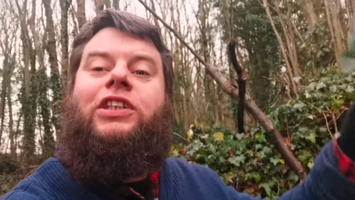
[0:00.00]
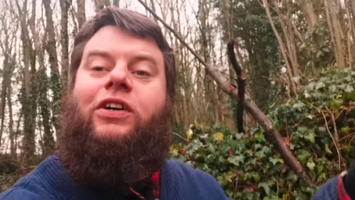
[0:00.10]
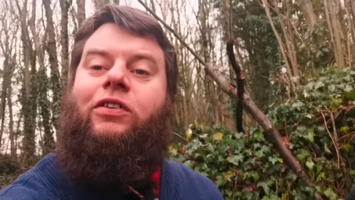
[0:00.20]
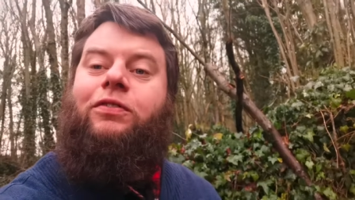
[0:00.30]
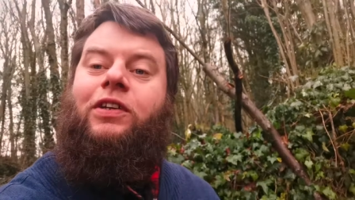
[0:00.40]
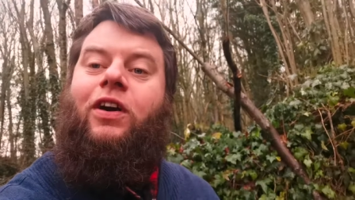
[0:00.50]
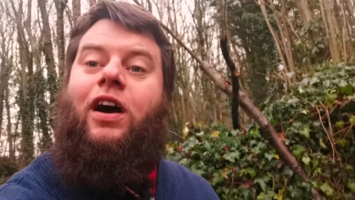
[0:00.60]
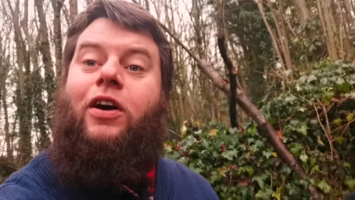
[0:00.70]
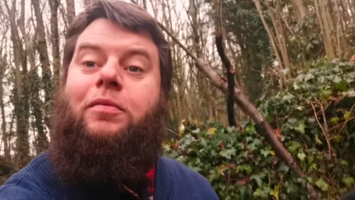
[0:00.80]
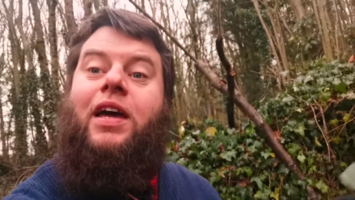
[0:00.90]
shield for
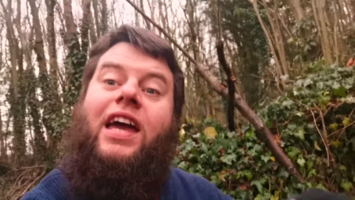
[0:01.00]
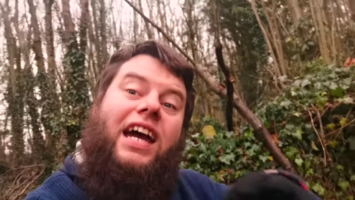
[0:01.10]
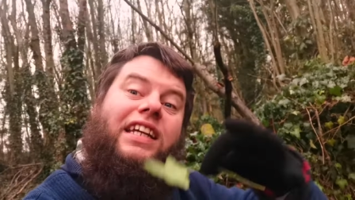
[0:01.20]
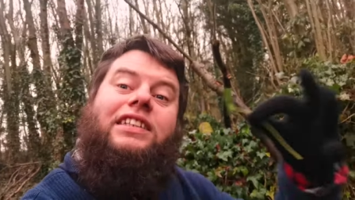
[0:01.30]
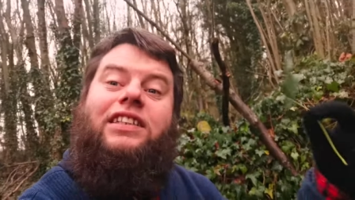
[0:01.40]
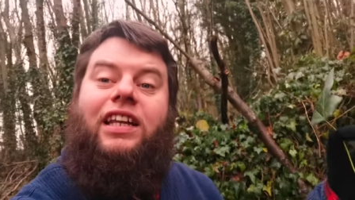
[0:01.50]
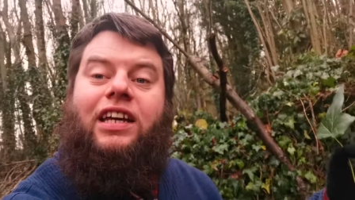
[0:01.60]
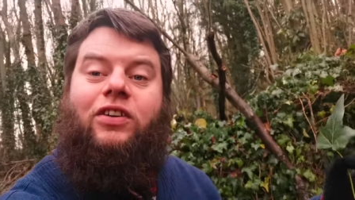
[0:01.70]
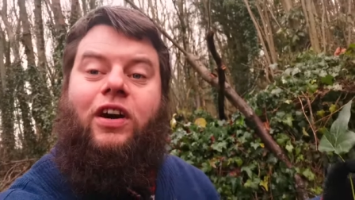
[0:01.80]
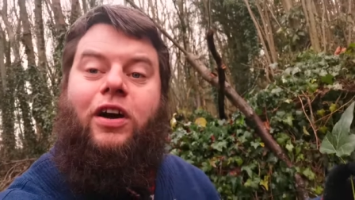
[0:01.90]
your home and
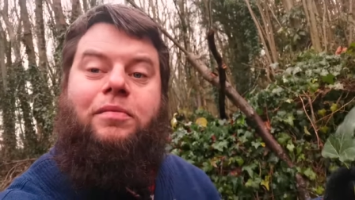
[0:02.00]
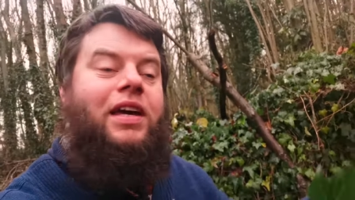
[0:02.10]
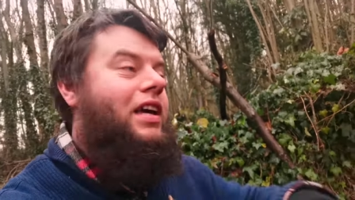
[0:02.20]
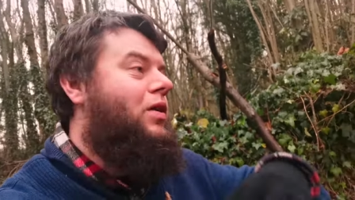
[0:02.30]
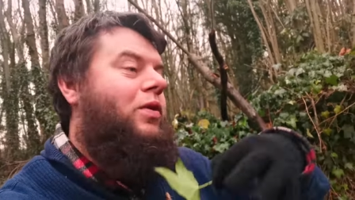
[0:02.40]
insulate your home.